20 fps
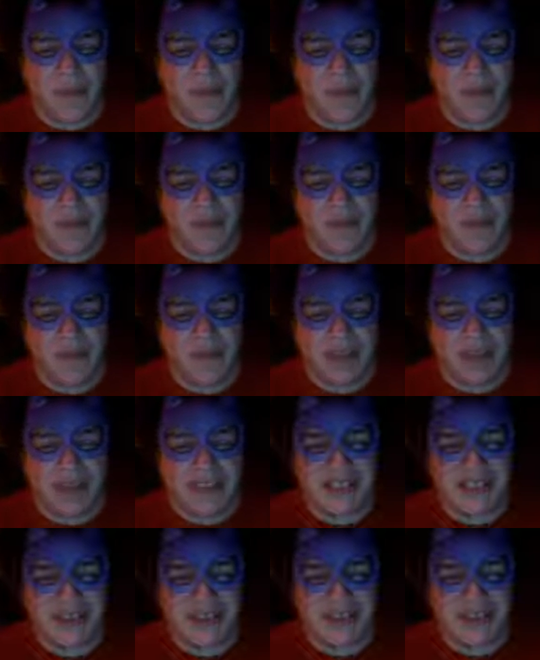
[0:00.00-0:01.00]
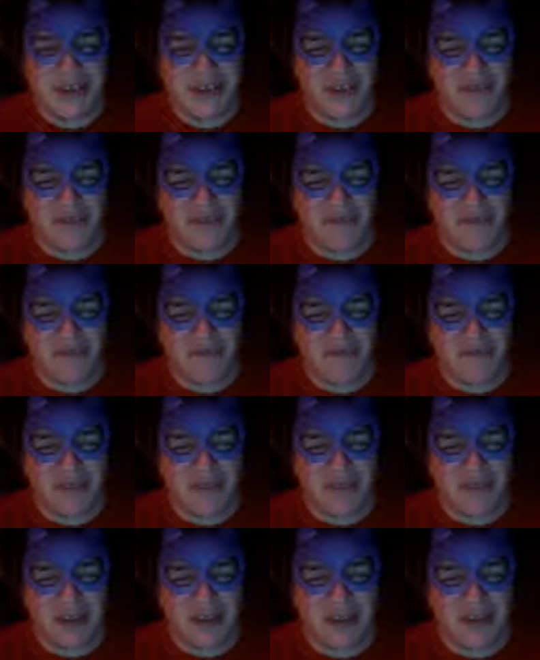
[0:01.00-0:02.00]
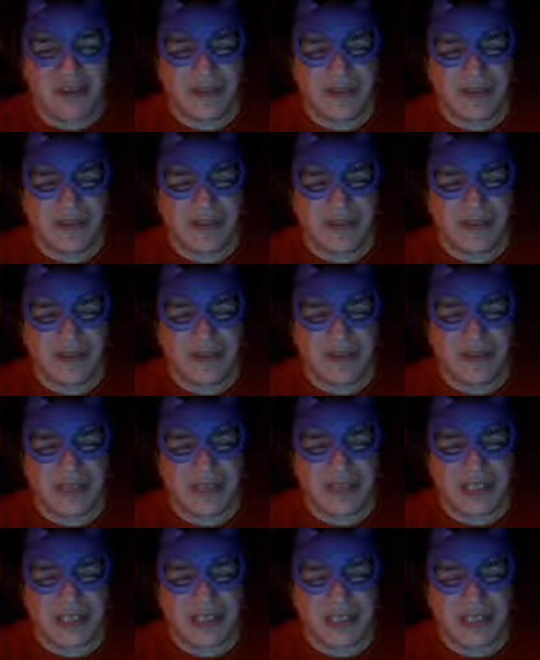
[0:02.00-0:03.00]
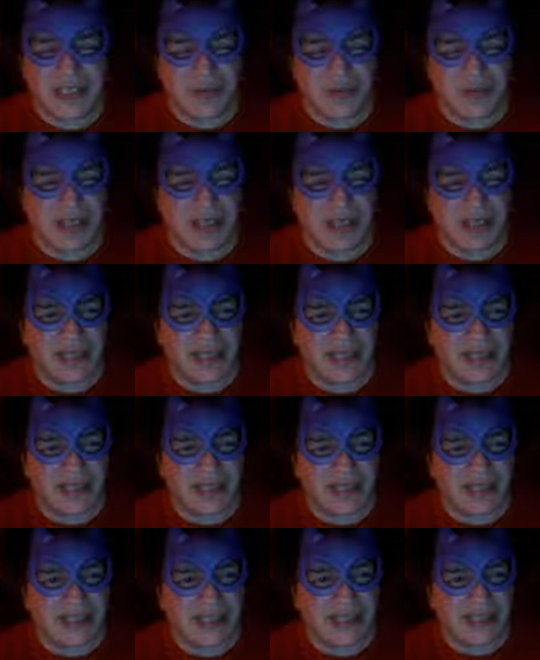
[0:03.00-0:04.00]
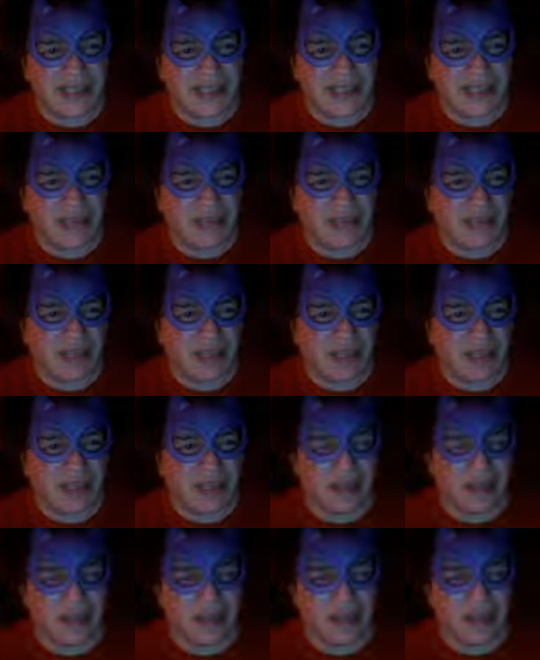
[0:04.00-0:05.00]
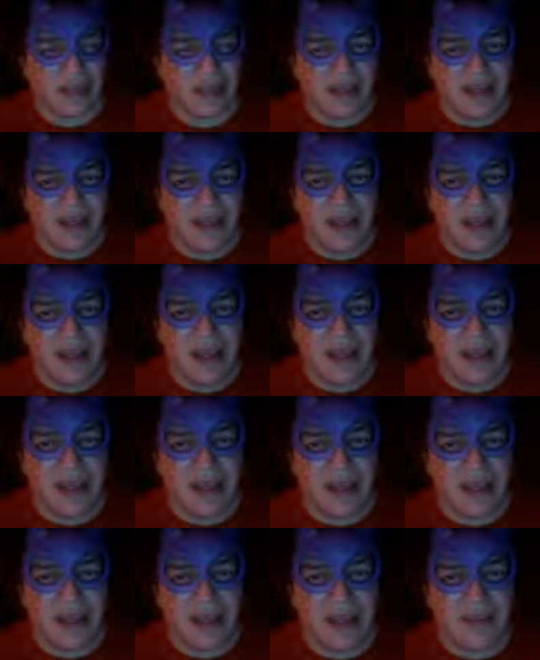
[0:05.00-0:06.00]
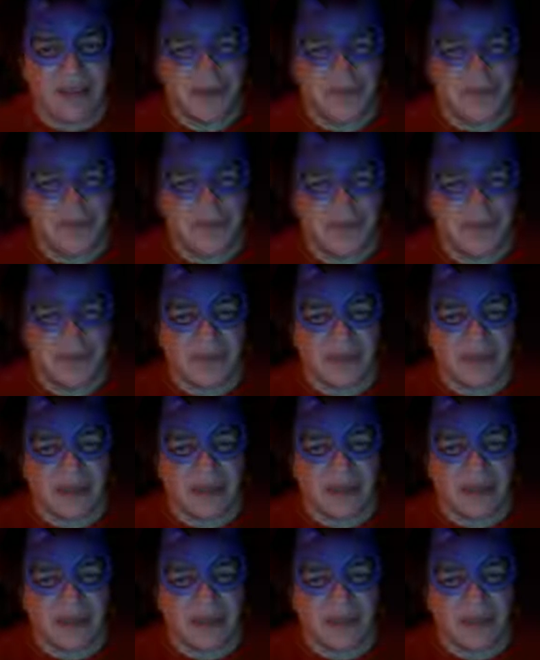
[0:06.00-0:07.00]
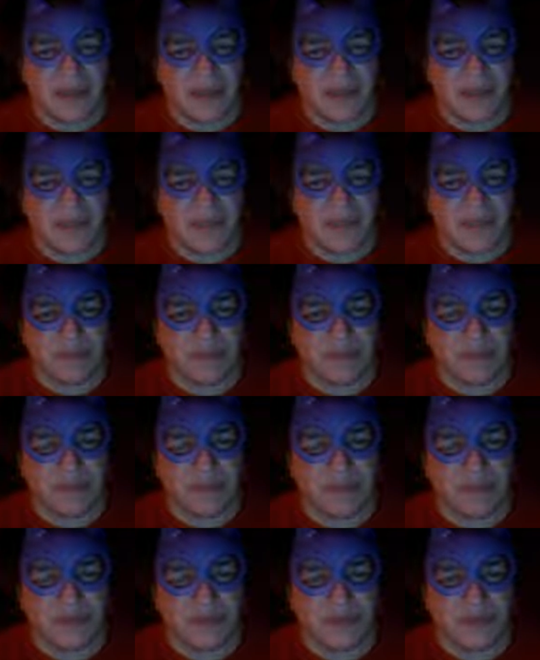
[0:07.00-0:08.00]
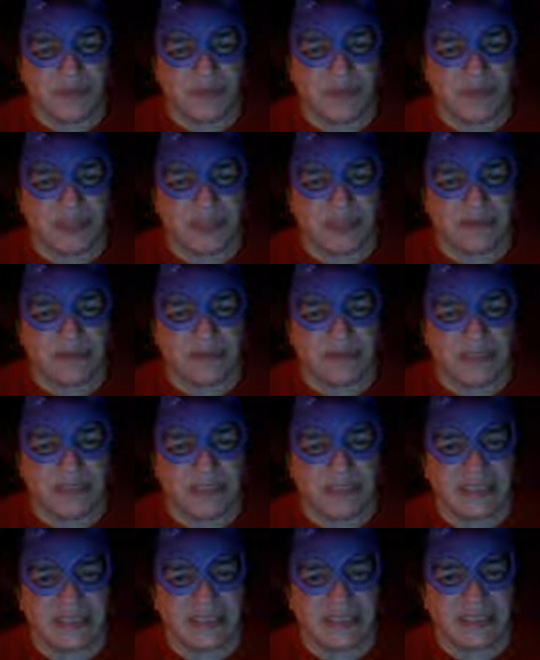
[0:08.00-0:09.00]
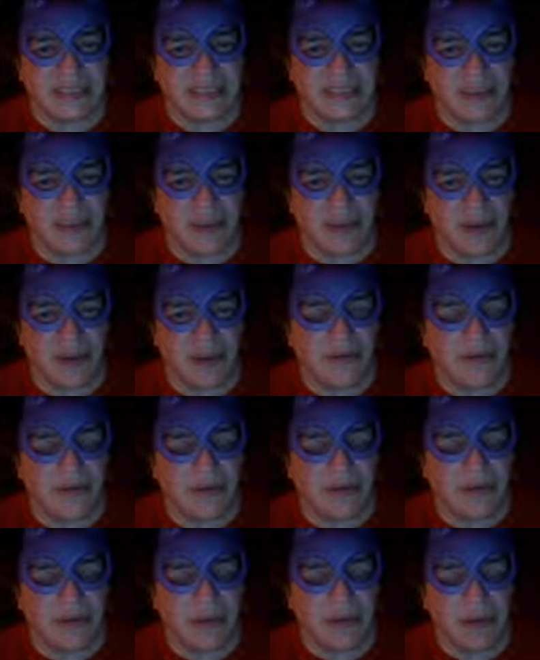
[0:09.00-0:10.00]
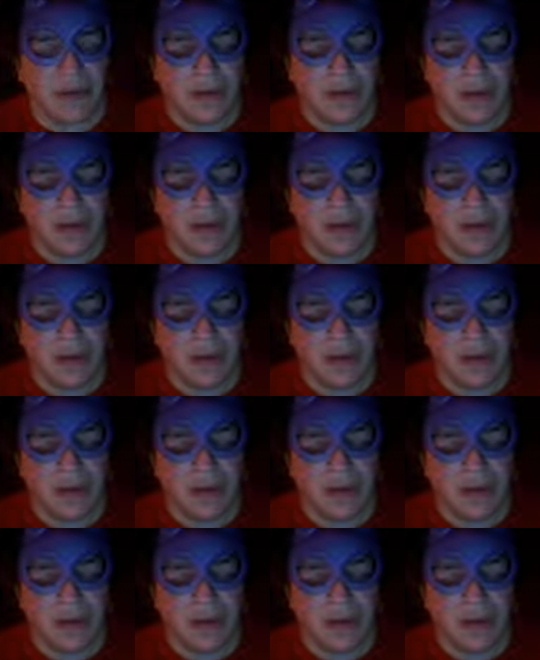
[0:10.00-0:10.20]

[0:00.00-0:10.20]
But it's not a stage play I'd like to see every year. Um, some musicals I see quite often,